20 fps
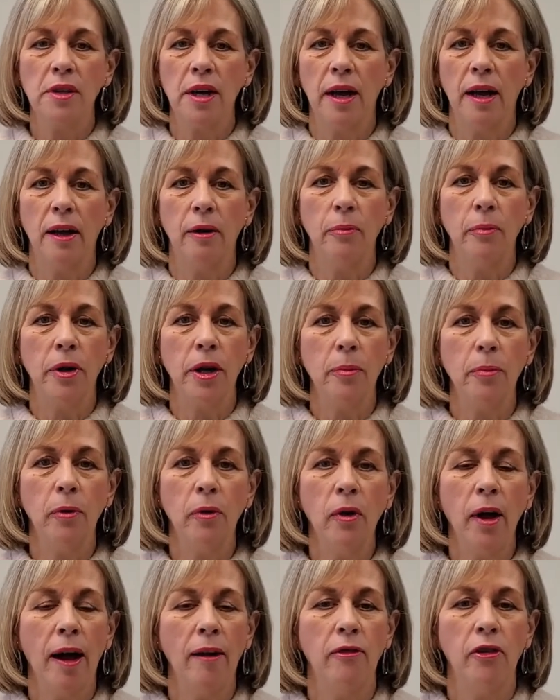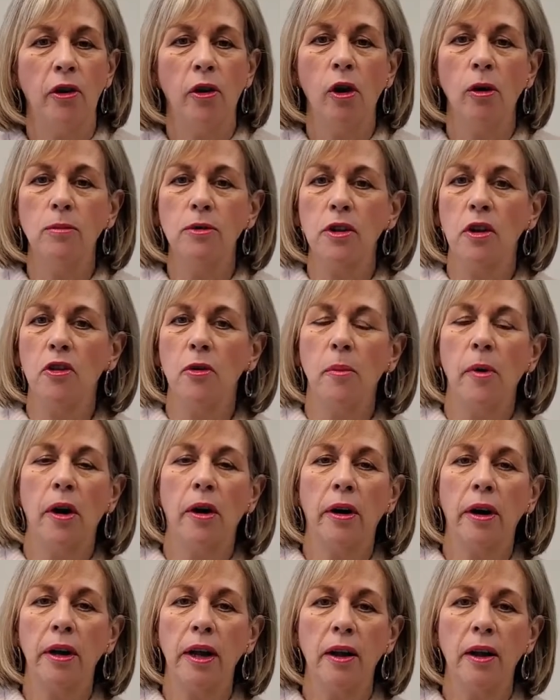and people have their homes on the market